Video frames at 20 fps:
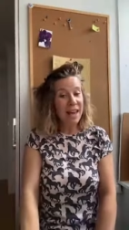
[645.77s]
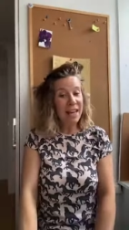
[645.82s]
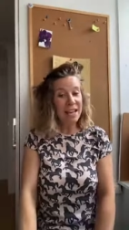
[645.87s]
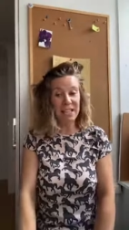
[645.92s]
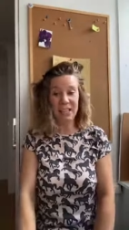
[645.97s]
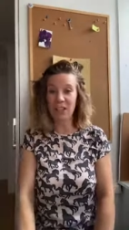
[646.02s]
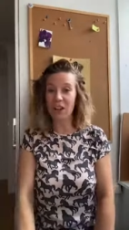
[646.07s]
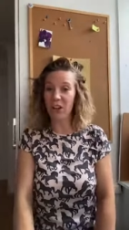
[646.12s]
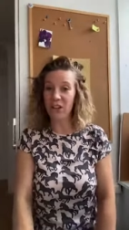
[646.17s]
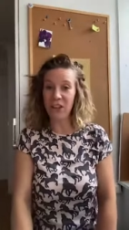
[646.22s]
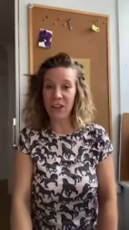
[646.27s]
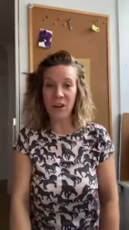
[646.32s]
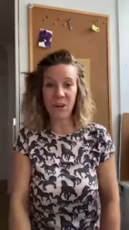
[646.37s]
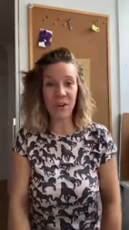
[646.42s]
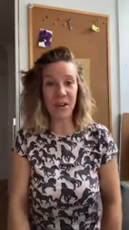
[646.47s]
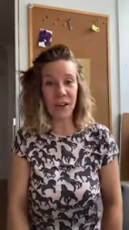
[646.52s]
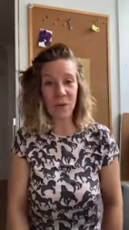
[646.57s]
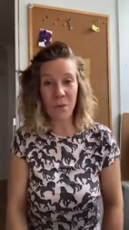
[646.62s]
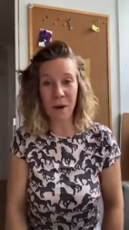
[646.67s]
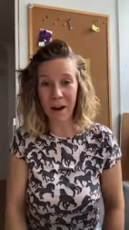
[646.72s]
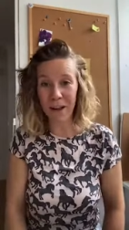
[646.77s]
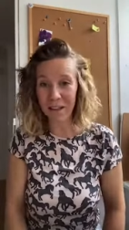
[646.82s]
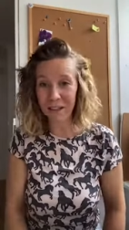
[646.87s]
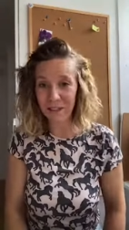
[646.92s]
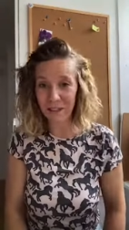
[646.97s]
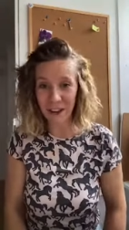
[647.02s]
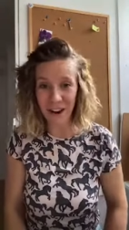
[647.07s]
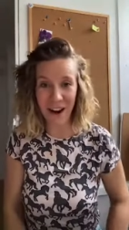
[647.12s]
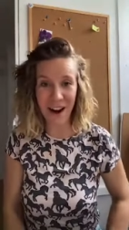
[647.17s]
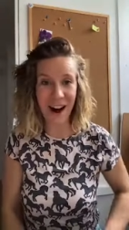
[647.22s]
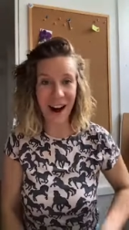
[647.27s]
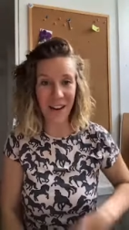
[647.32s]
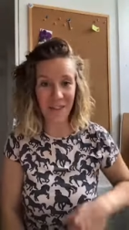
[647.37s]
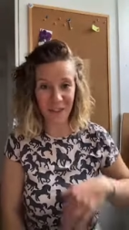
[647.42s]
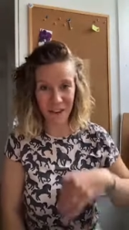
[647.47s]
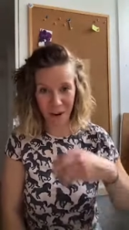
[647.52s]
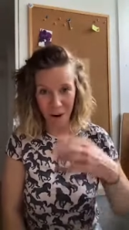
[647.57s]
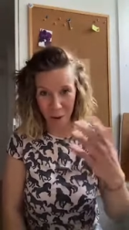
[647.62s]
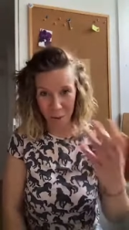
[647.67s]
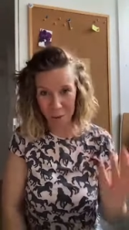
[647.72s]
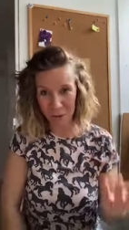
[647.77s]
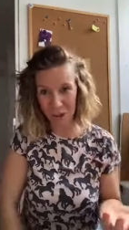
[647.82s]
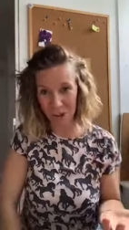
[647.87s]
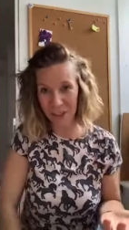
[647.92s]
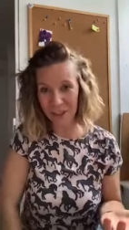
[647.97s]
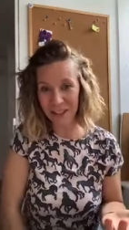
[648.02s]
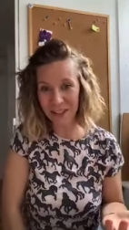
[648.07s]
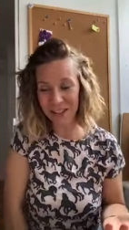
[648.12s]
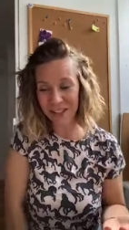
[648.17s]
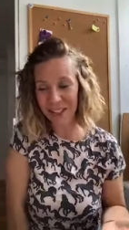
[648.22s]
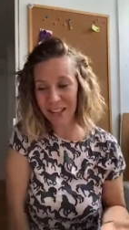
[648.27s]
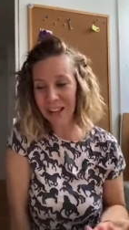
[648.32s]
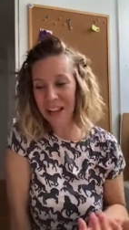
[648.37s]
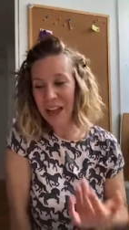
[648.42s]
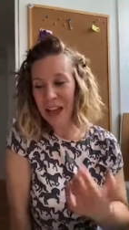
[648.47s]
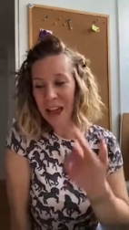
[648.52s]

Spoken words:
It's not the only one, there are other options,